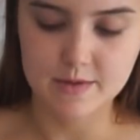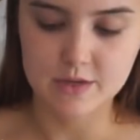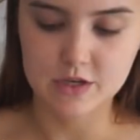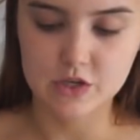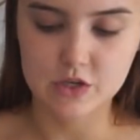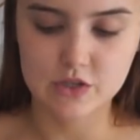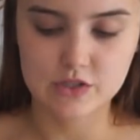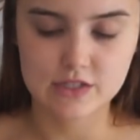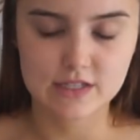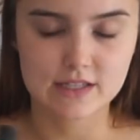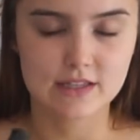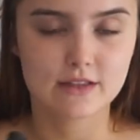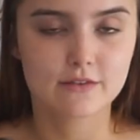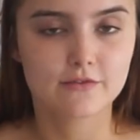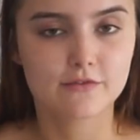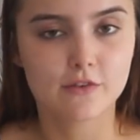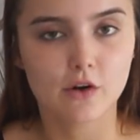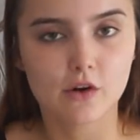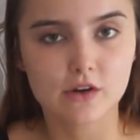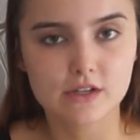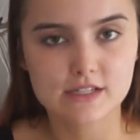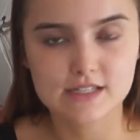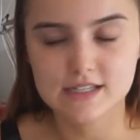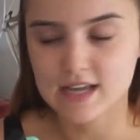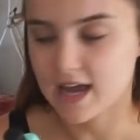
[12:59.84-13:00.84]
been using the
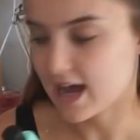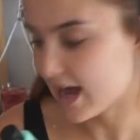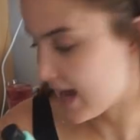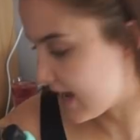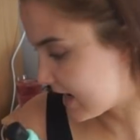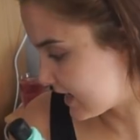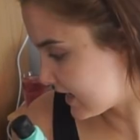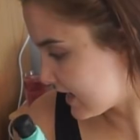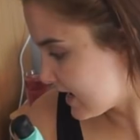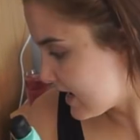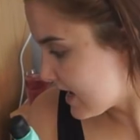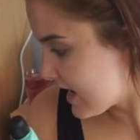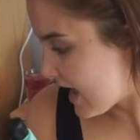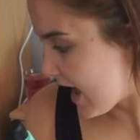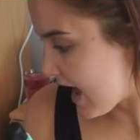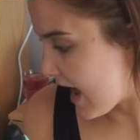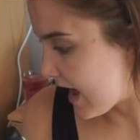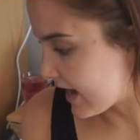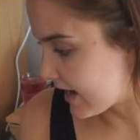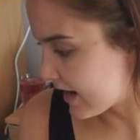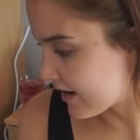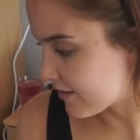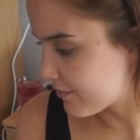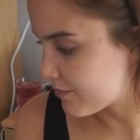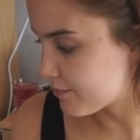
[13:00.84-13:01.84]
Fox Tan
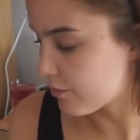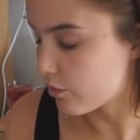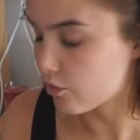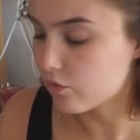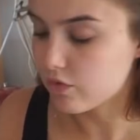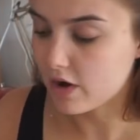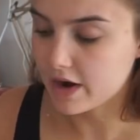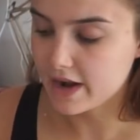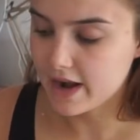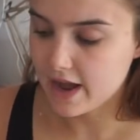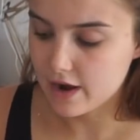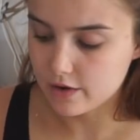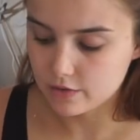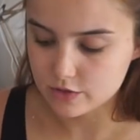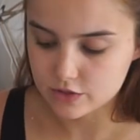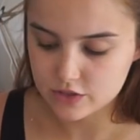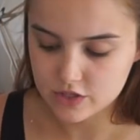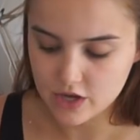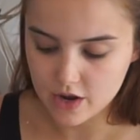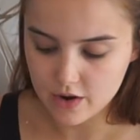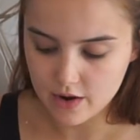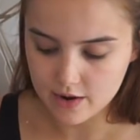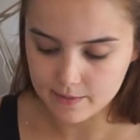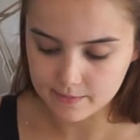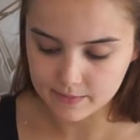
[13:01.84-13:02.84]
and I've run out, so
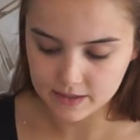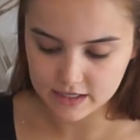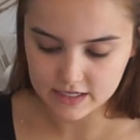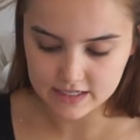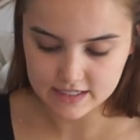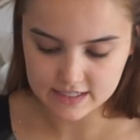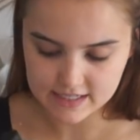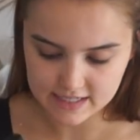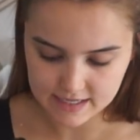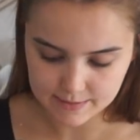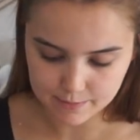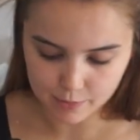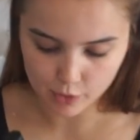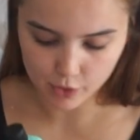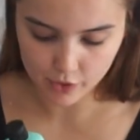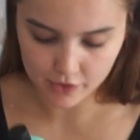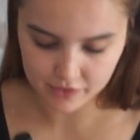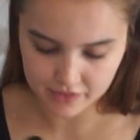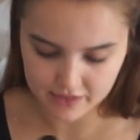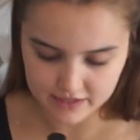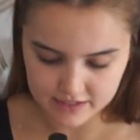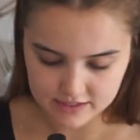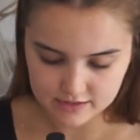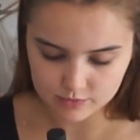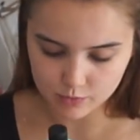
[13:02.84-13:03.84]
I'm going to depot
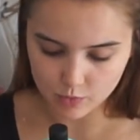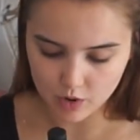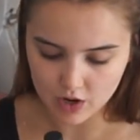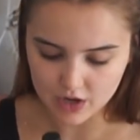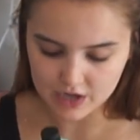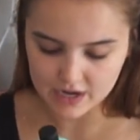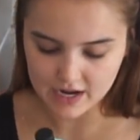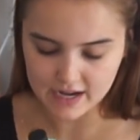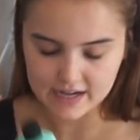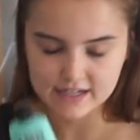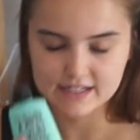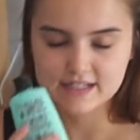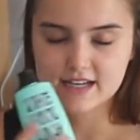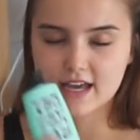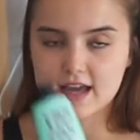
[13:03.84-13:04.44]
this one and